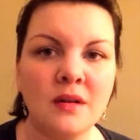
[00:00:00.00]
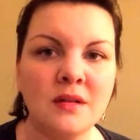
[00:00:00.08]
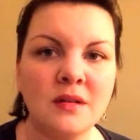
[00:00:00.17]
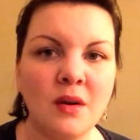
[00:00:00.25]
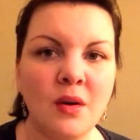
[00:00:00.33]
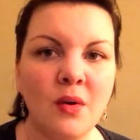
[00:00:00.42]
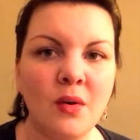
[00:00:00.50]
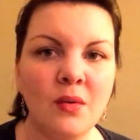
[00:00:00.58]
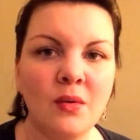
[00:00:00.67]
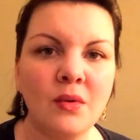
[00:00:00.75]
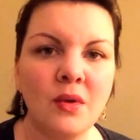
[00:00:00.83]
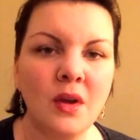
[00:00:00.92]

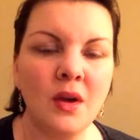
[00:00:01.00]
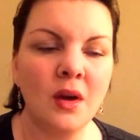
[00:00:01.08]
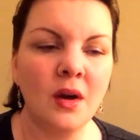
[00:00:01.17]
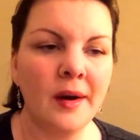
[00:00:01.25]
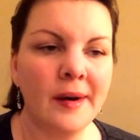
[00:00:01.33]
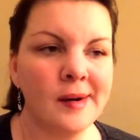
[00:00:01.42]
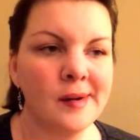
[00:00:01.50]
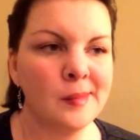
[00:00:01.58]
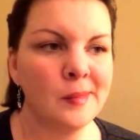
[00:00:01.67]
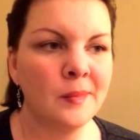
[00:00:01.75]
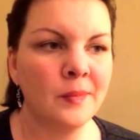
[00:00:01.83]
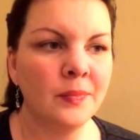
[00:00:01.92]
So
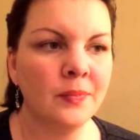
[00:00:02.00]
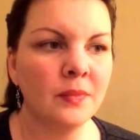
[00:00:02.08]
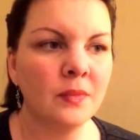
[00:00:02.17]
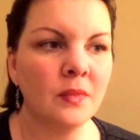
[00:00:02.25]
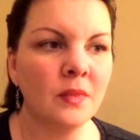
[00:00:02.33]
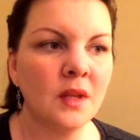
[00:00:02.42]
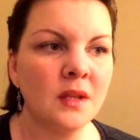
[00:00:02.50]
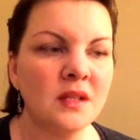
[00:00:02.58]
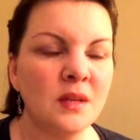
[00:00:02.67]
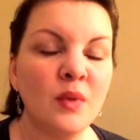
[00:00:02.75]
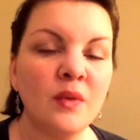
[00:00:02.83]
some